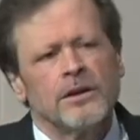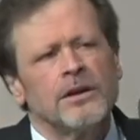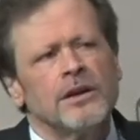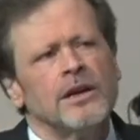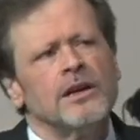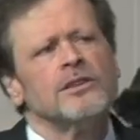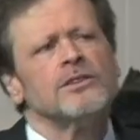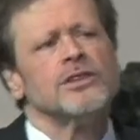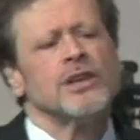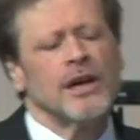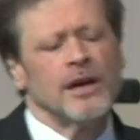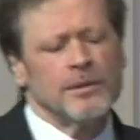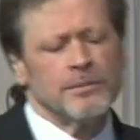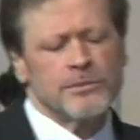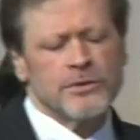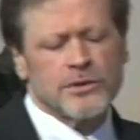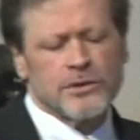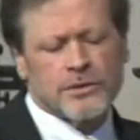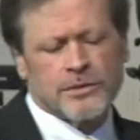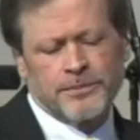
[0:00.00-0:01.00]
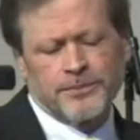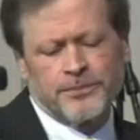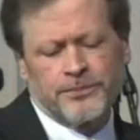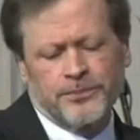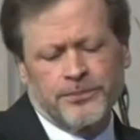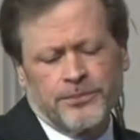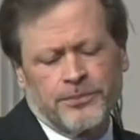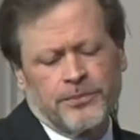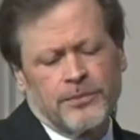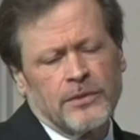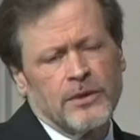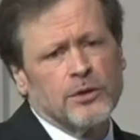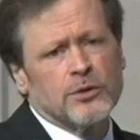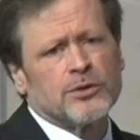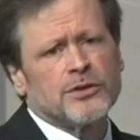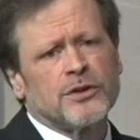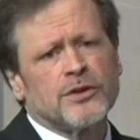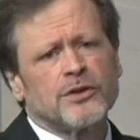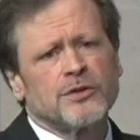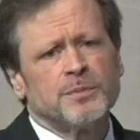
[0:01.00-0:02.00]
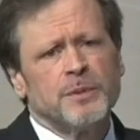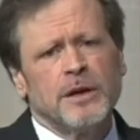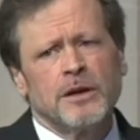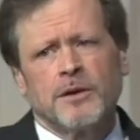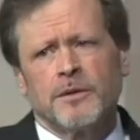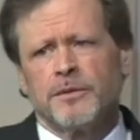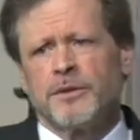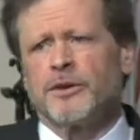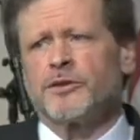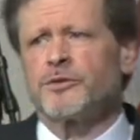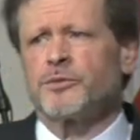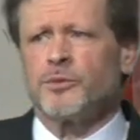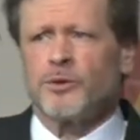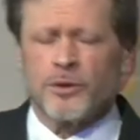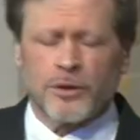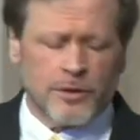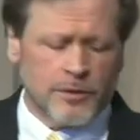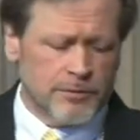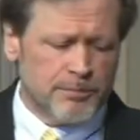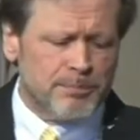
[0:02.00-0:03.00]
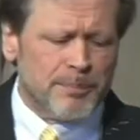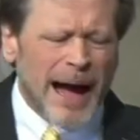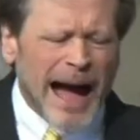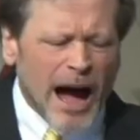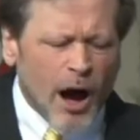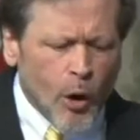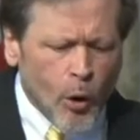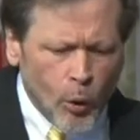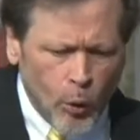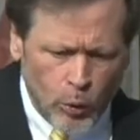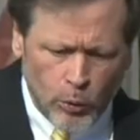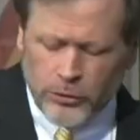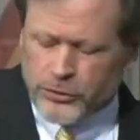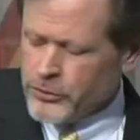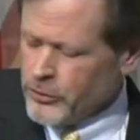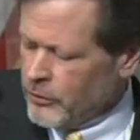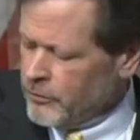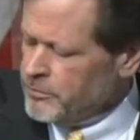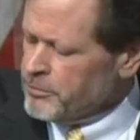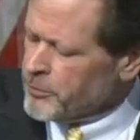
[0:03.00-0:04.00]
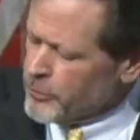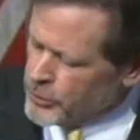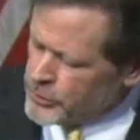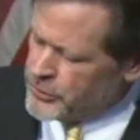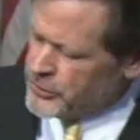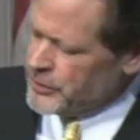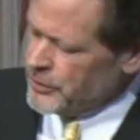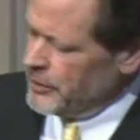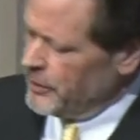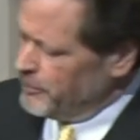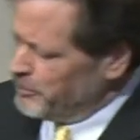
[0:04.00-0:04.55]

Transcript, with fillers: King James used to speak of this word of bowels of mercy,